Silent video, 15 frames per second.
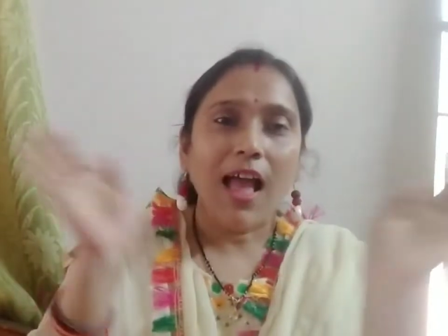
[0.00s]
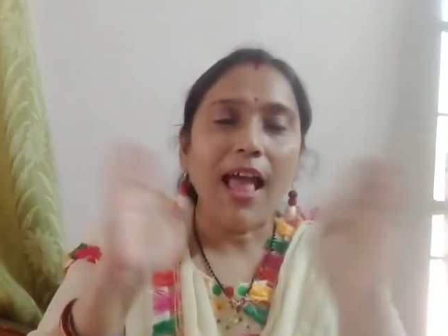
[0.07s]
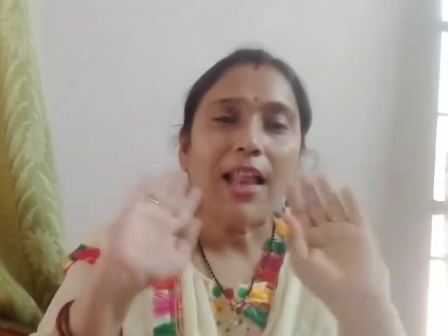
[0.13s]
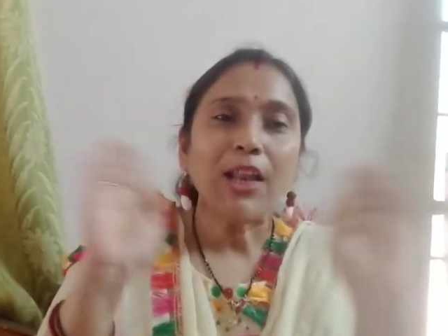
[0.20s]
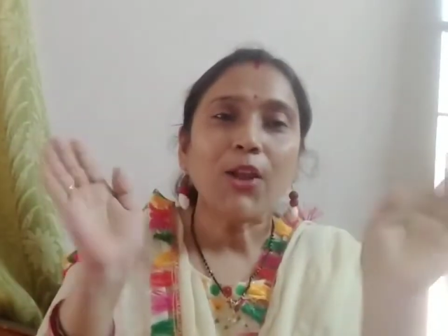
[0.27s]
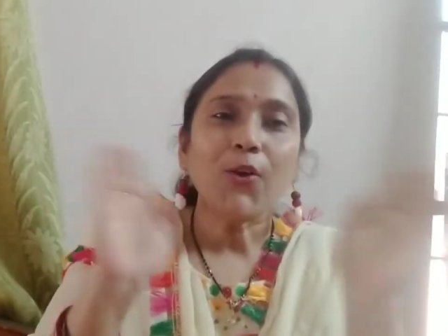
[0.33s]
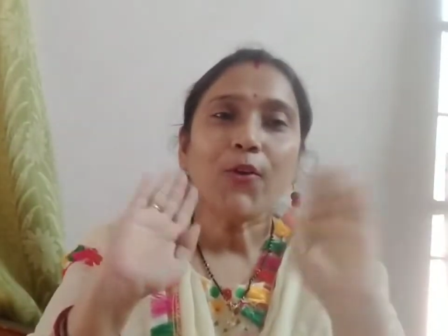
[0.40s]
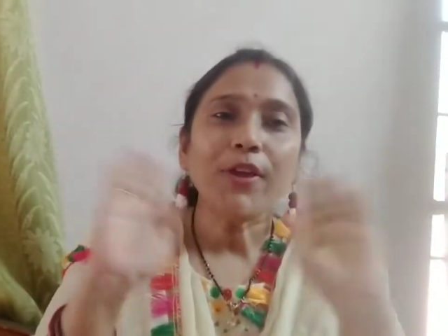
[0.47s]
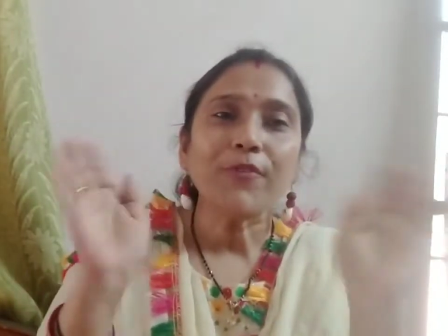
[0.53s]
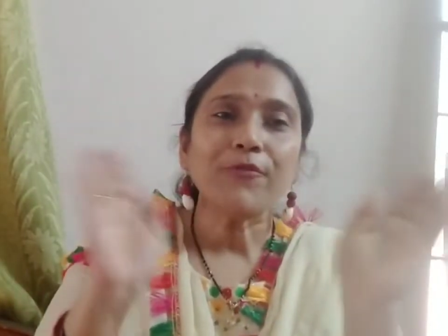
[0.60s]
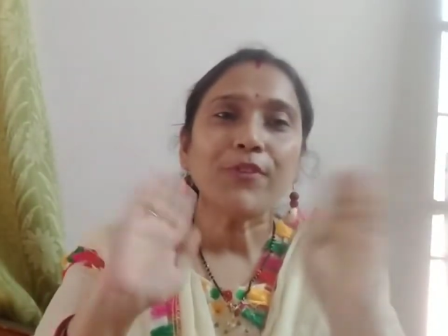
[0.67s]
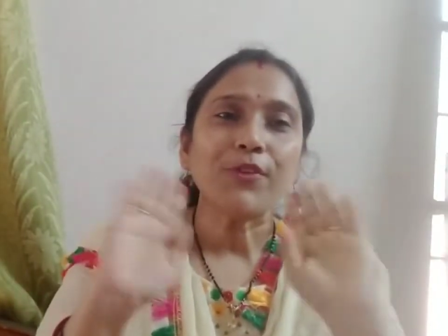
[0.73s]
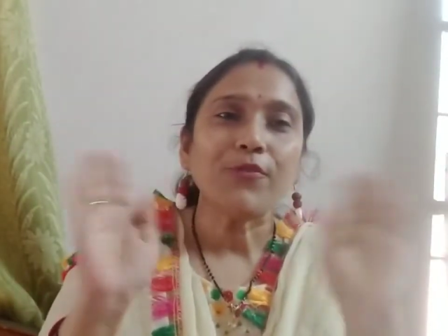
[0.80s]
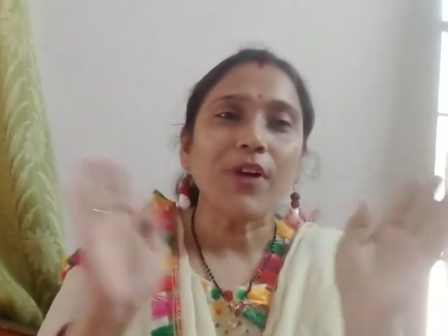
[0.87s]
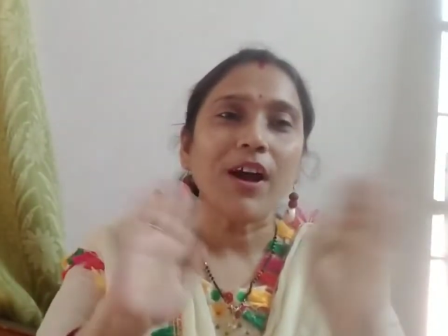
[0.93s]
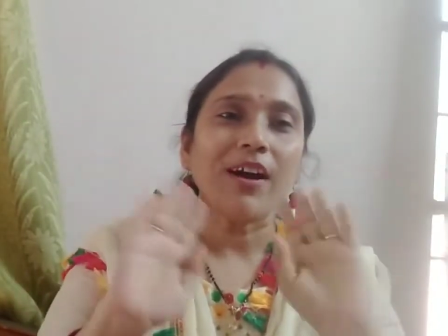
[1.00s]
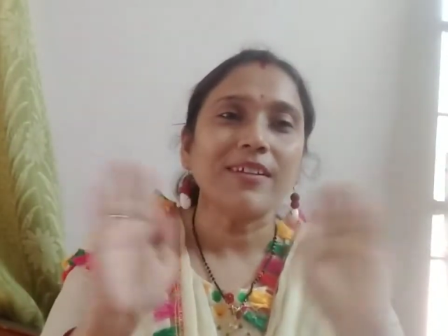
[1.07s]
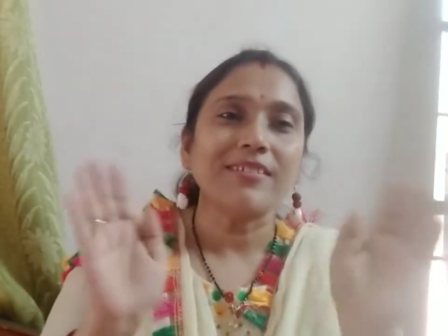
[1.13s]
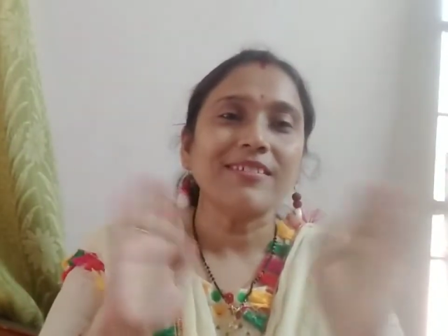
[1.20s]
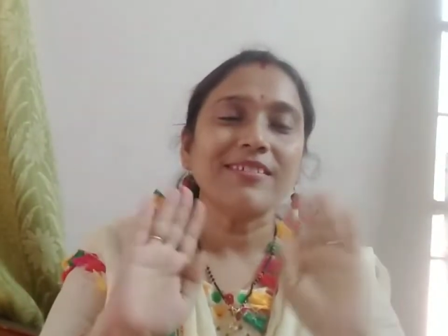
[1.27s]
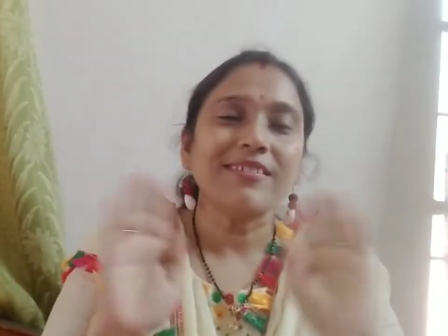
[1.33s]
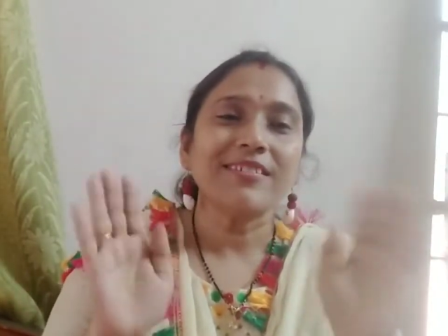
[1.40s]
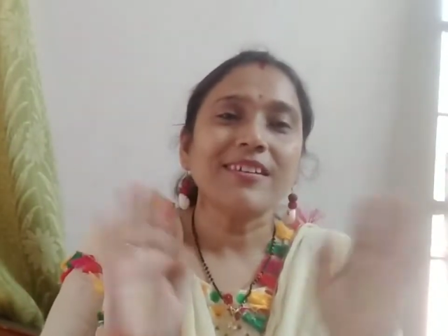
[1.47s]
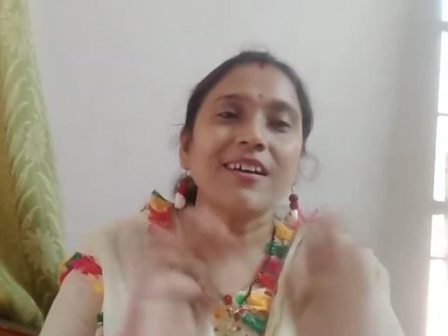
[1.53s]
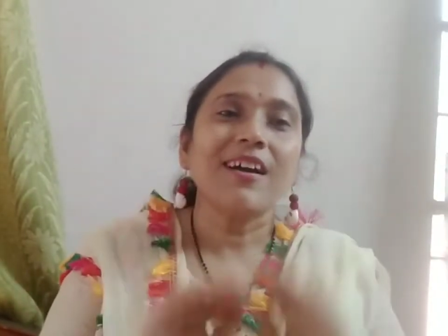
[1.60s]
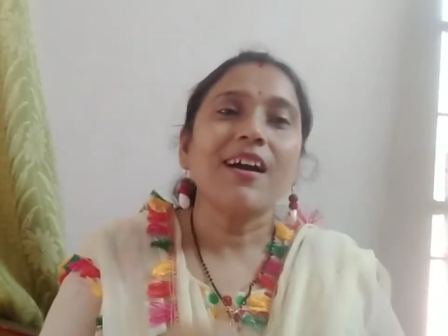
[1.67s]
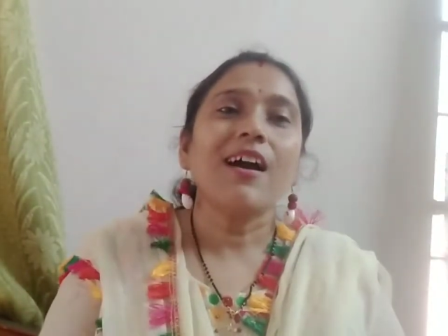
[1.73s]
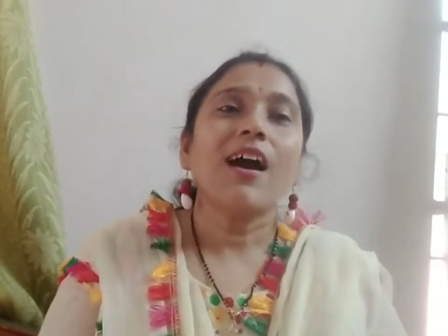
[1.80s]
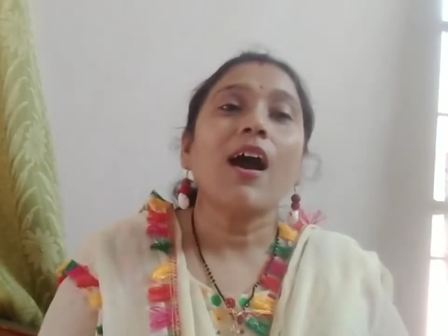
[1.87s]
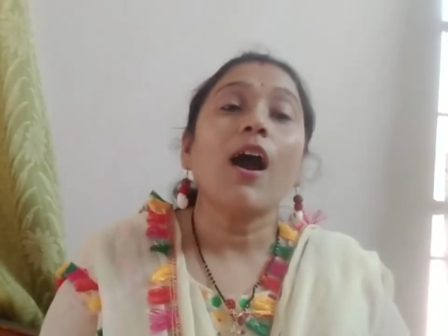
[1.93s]
Hello everyone.
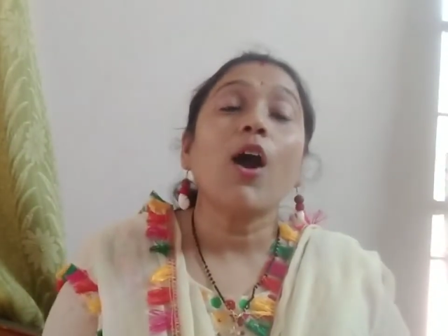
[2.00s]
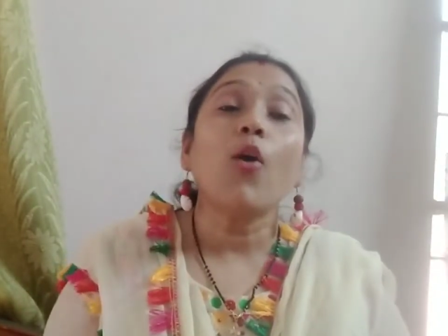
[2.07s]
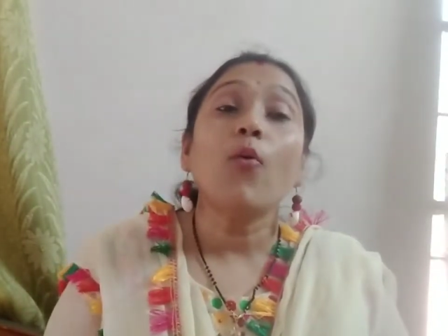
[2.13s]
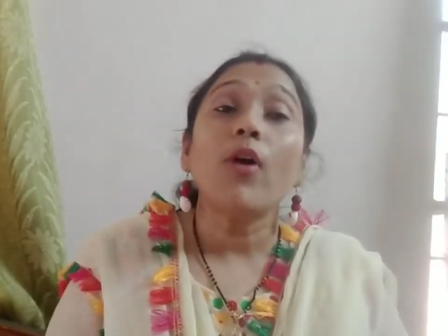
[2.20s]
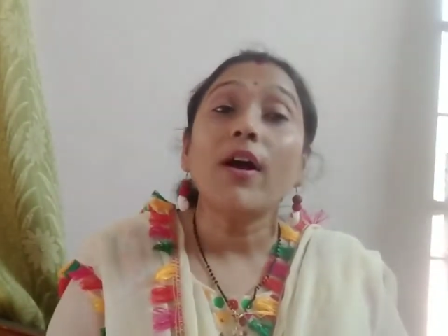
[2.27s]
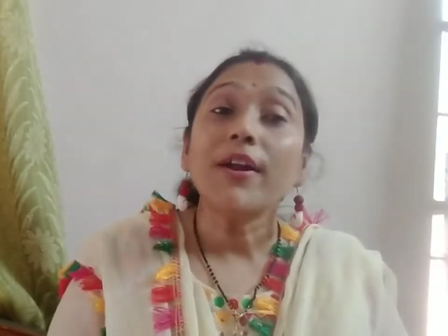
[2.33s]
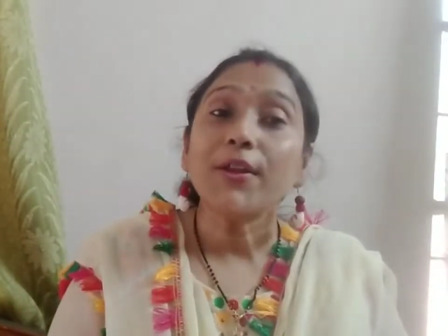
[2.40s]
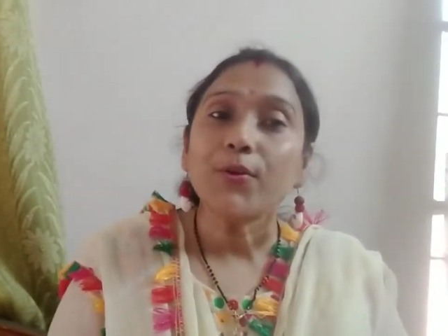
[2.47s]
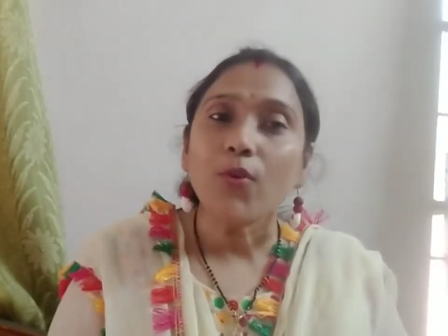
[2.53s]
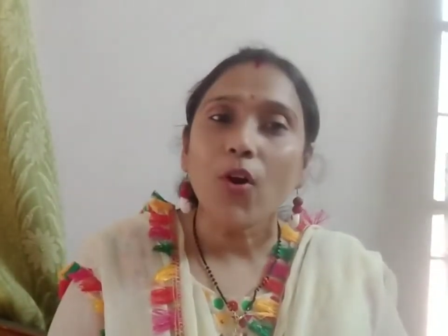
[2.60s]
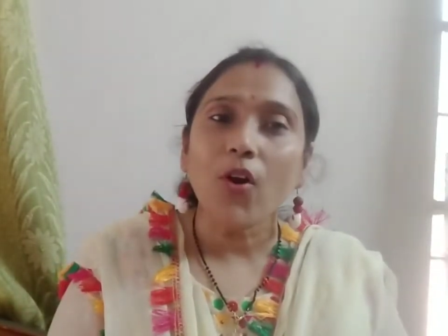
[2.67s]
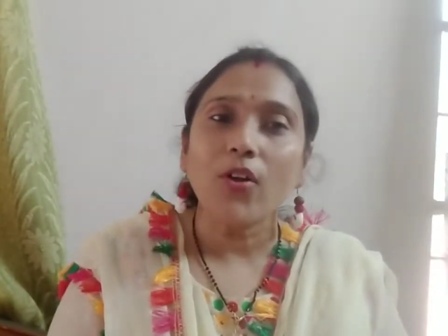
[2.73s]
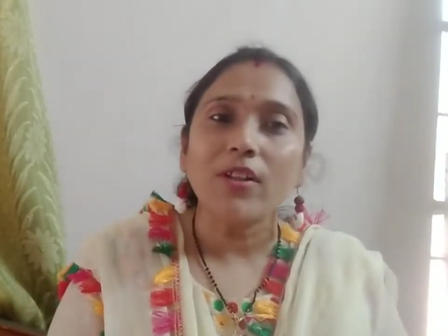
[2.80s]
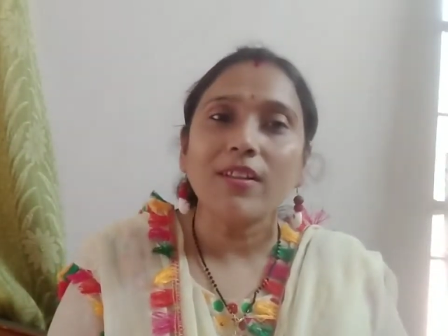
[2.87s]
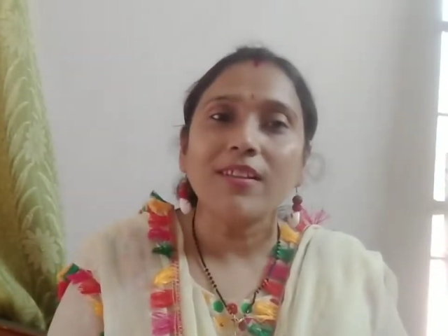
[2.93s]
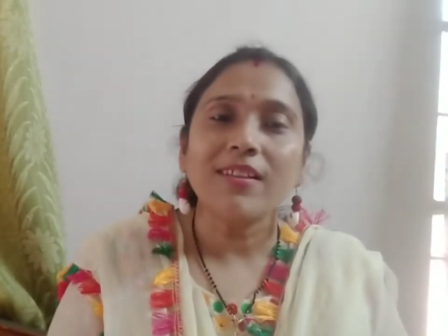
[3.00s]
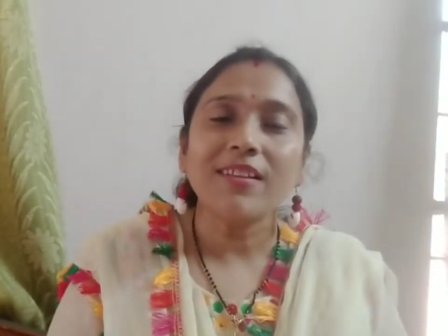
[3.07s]
How are you all?